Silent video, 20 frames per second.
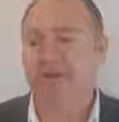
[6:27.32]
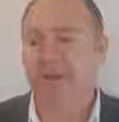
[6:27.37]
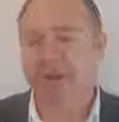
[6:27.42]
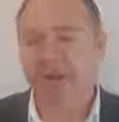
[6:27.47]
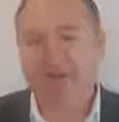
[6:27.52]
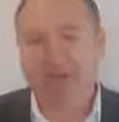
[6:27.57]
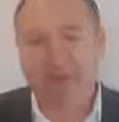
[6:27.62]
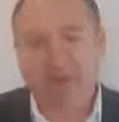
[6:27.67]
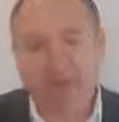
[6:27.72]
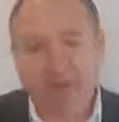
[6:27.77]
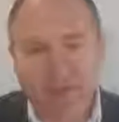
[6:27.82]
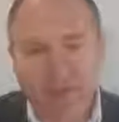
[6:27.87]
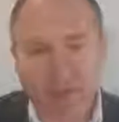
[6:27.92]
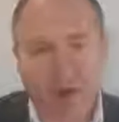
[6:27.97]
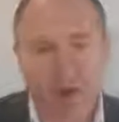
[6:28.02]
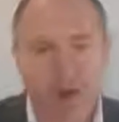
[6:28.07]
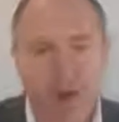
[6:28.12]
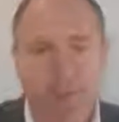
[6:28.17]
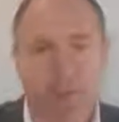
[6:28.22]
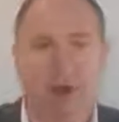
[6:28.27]
So there's a
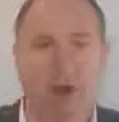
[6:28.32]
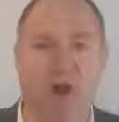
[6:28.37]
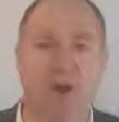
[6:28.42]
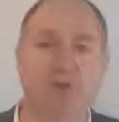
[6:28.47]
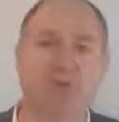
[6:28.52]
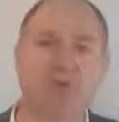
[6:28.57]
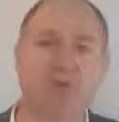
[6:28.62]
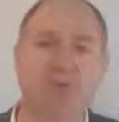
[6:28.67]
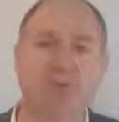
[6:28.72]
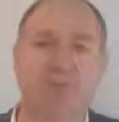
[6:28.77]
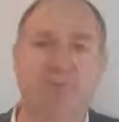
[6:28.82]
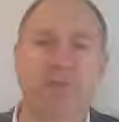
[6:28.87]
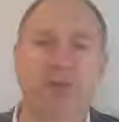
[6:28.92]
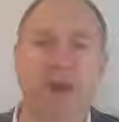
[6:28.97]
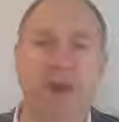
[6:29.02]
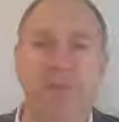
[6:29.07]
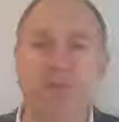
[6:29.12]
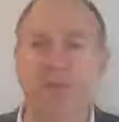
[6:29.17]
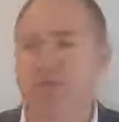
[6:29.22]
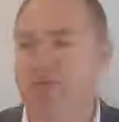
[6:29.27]
free approach,
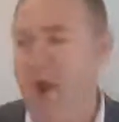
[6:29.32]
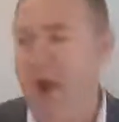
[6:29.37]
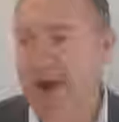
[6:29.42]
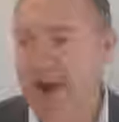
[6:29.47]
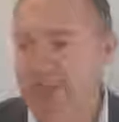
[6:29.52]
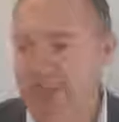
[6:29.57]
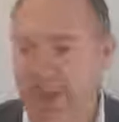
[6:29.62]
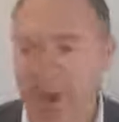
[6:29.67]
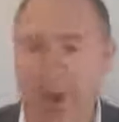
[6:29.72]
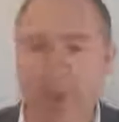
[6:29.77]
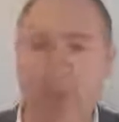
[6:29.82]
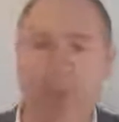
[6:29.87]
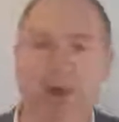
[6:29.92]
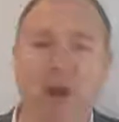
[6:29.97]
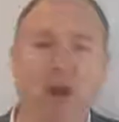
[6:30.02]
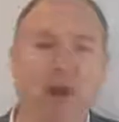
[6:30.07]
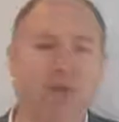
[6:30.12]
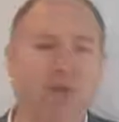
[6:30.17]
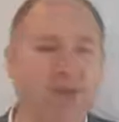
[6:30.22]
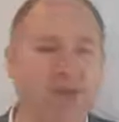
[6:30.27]
writing blog
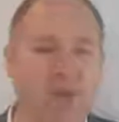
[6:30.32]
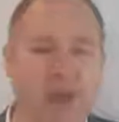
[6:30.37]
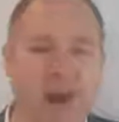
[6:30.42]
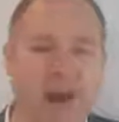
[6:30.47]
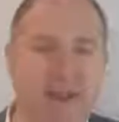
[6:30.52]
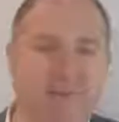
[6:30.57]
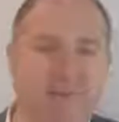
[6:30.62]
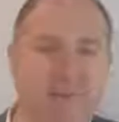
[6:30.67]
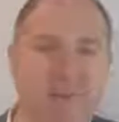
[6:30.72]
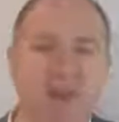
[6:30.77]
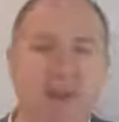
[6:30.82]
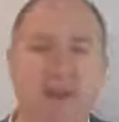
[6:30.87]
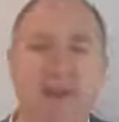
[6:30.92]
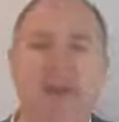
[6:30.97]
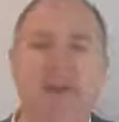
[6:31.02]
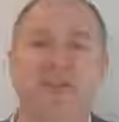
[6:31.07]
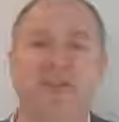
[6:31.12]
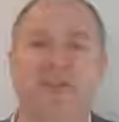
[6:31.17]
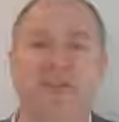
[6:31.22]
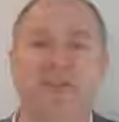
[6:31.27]
posts, creating
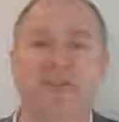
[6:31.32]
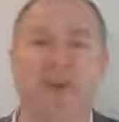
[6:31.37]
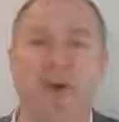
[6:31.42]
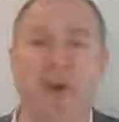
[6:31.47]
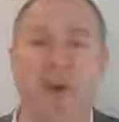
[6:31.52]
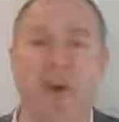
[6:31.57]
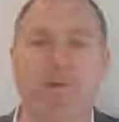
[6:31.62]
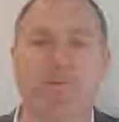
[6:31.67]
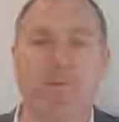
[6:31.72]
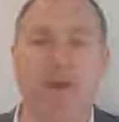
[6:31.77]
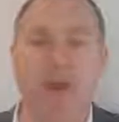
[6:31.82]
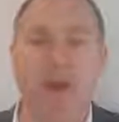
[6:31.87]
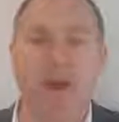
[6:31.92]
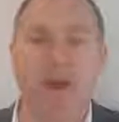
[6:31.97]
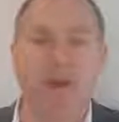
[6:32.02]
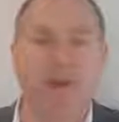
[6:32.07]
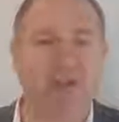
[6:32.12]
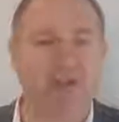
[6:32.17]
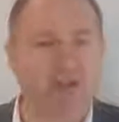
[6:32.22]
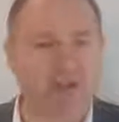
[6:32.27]
videos and so on.
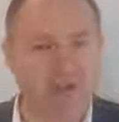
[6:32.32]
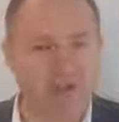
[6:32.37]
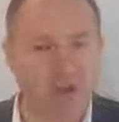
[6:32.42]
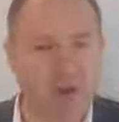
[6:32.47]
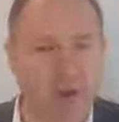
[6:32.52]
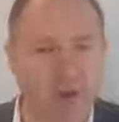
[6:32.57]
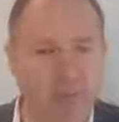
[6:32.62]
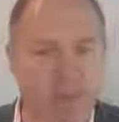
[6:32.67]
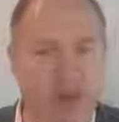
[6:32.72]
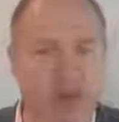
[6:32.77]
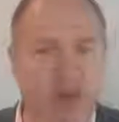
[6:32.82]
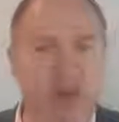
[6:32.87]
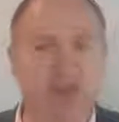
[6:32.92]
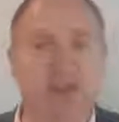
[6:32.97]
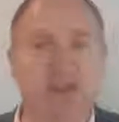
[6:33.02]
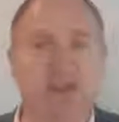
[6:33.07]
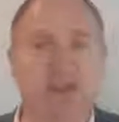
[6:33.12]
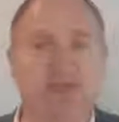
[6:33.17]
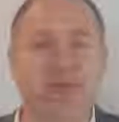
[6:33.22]
There's a free approach and